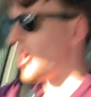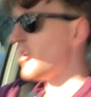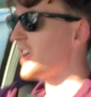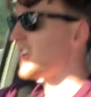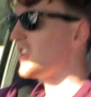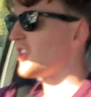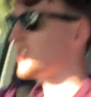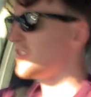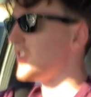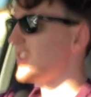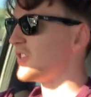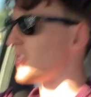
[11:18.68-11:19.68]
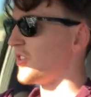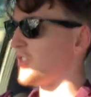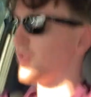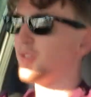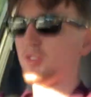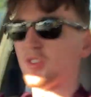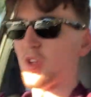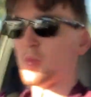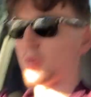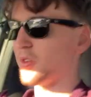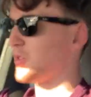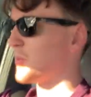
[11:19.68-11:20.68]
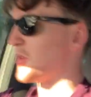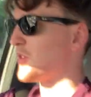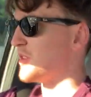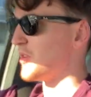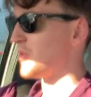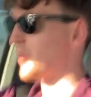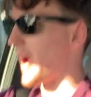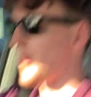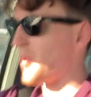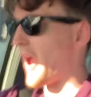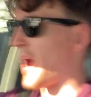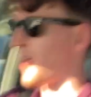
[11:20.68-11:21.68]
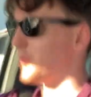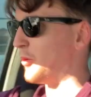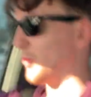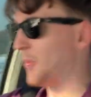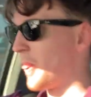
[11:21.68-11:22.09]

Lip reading: reckon because of the exhaust, it feels a lot more responsive and powerful.